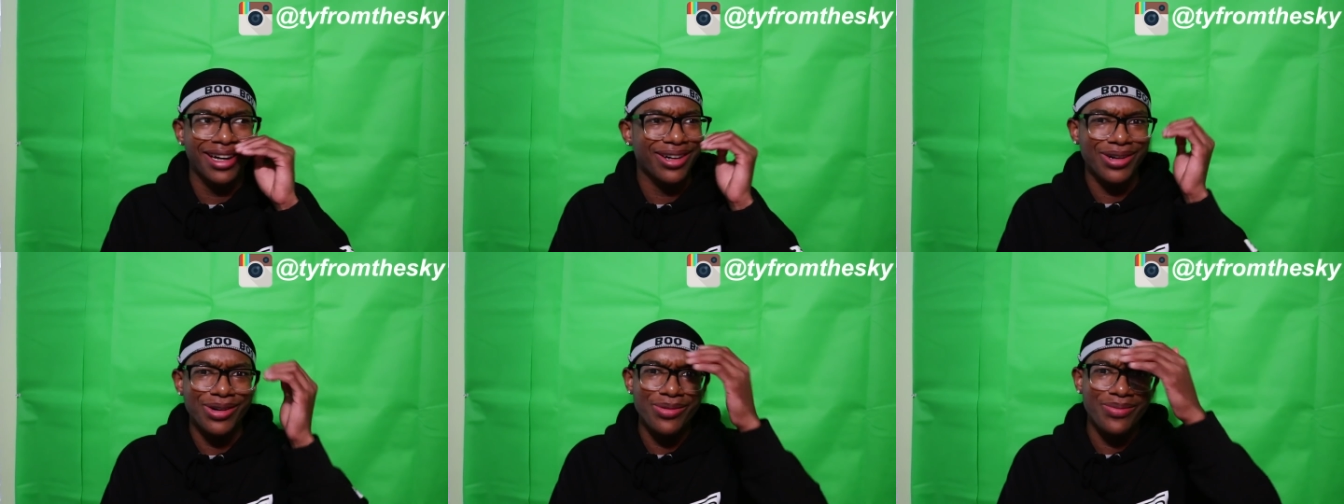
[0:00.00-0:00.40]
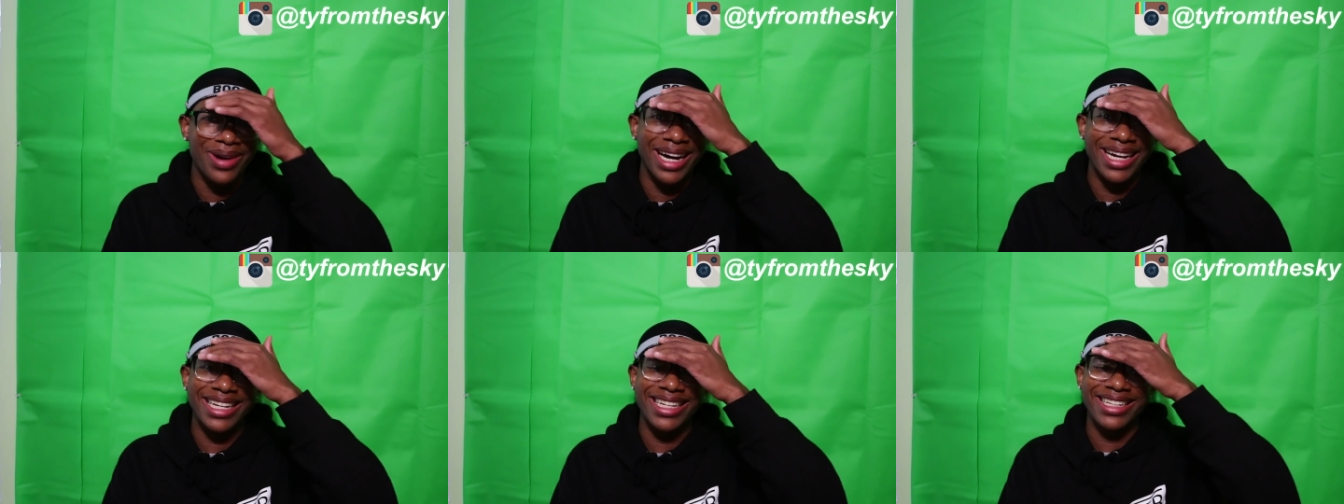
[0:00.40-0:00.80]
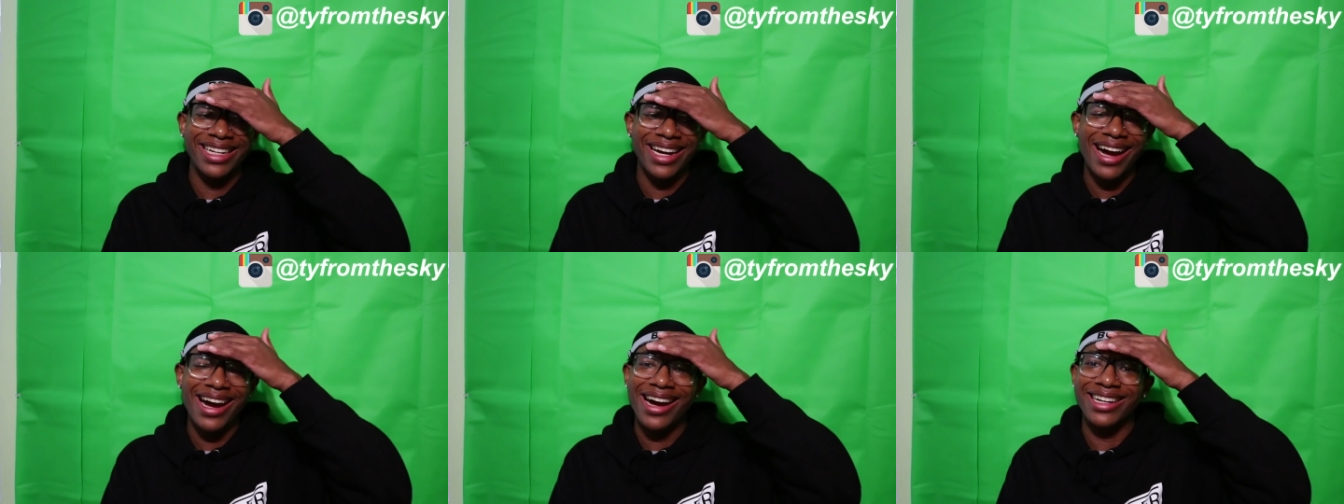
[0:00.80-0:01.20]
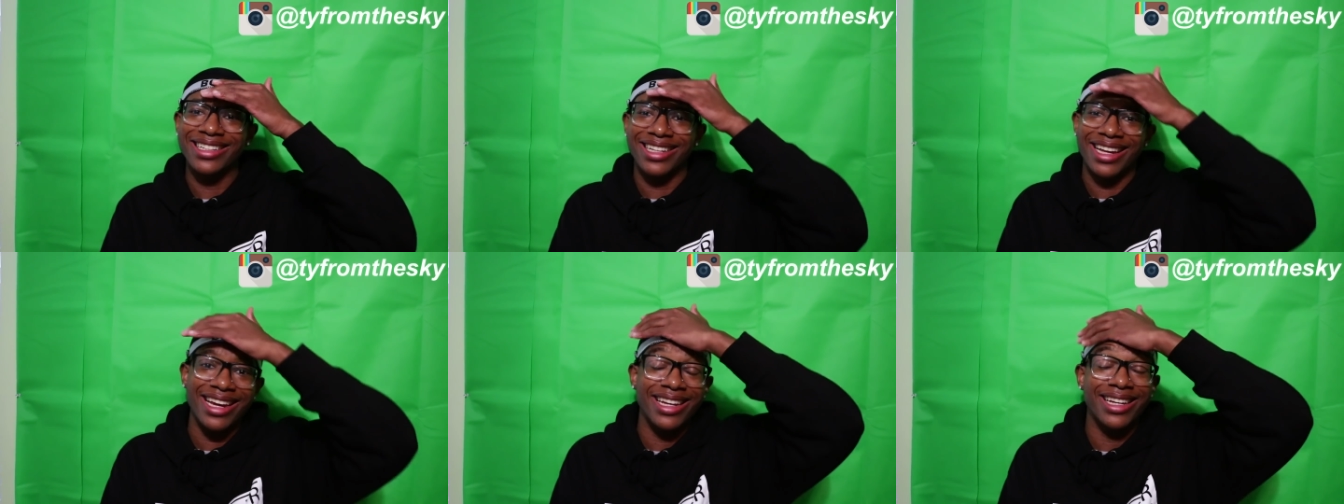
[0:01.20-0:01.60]
Oh my
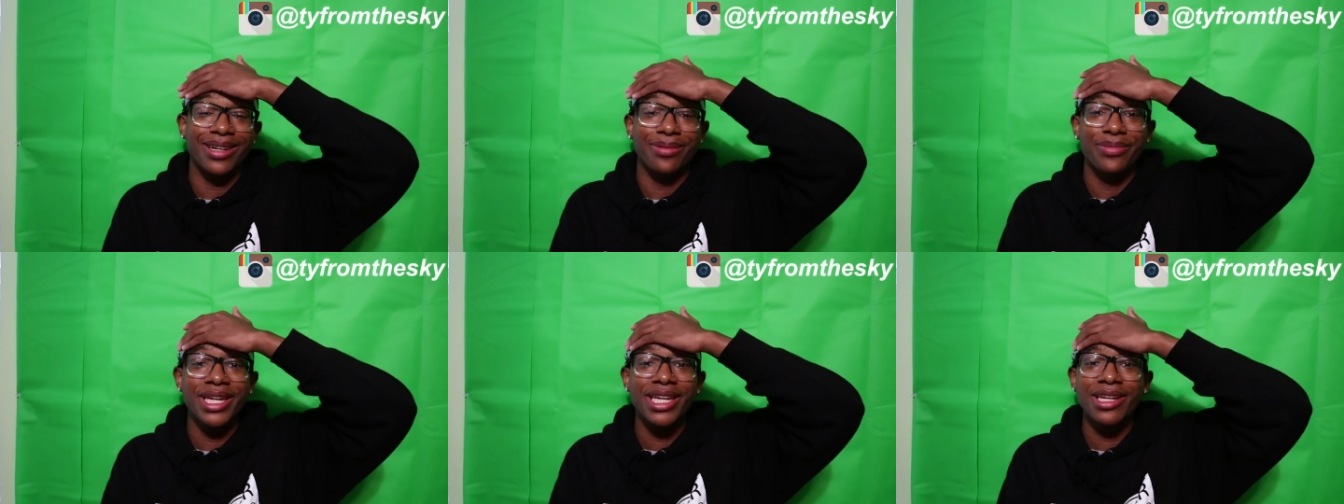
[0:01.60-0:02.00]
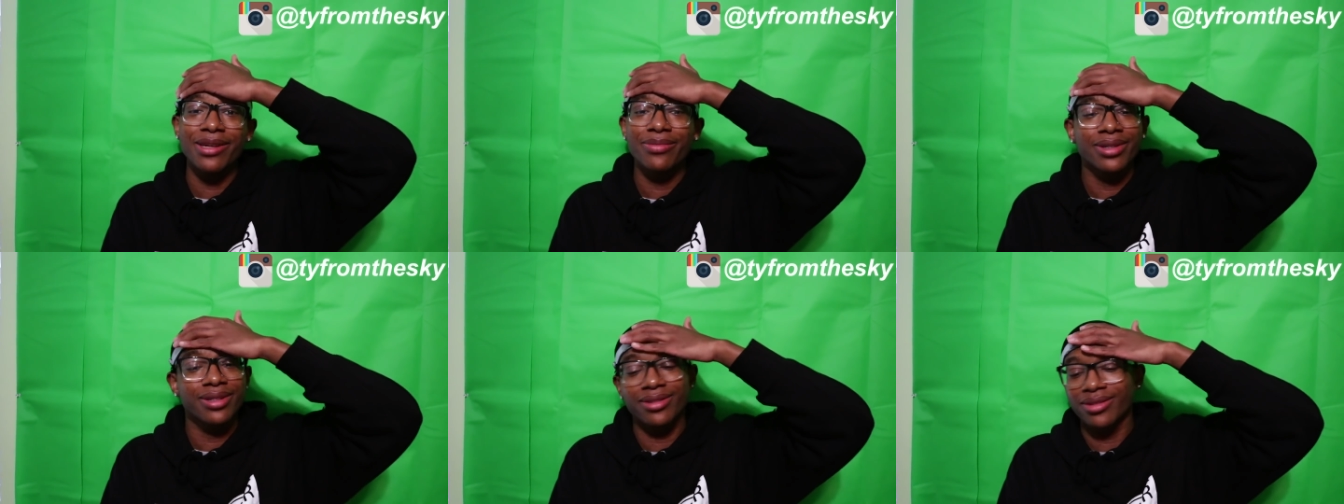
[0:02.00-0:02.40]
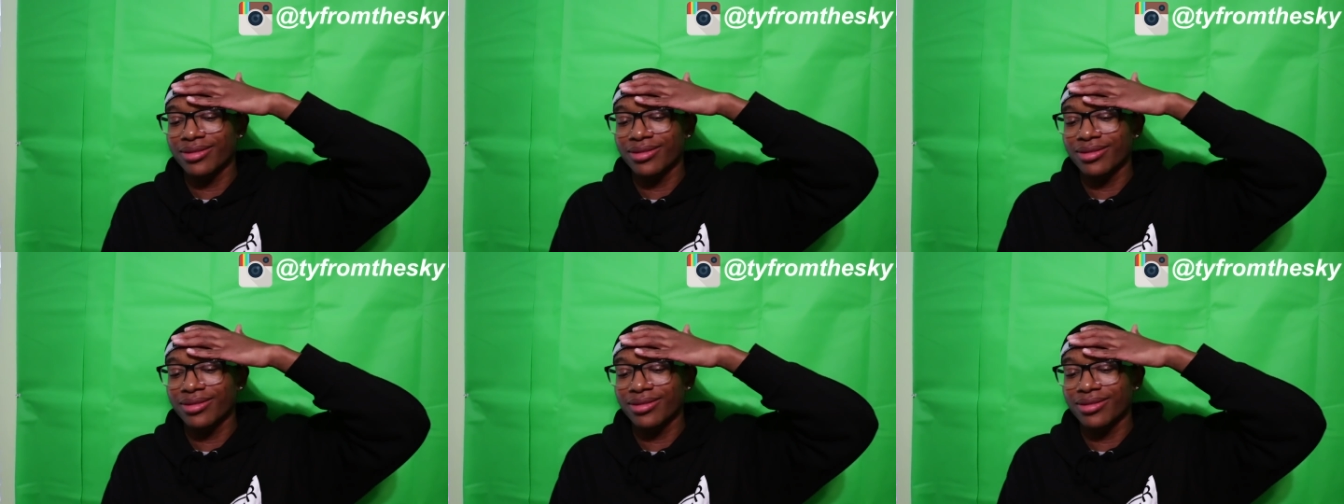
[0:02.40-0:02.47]
gosh! Hey, Khabib.